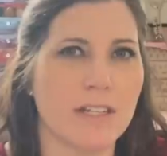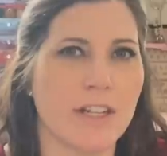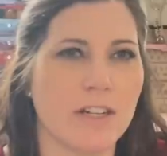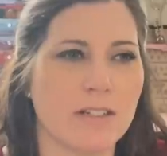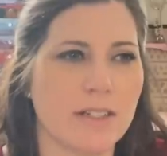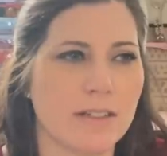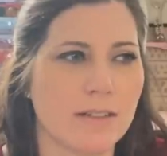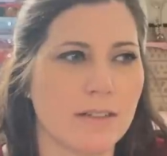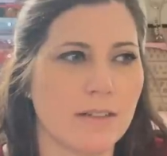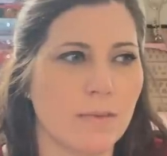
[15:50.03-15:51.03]
There's
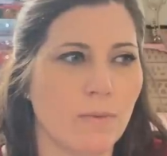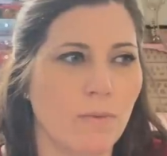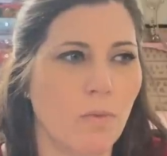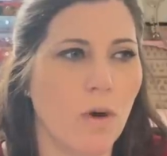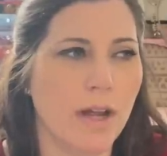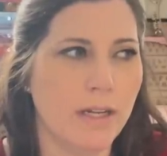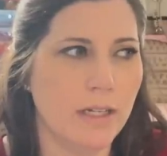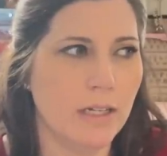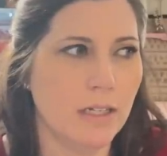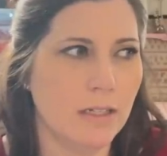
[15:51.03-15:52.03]

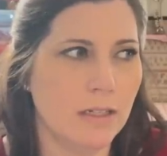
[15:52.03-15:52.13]
one,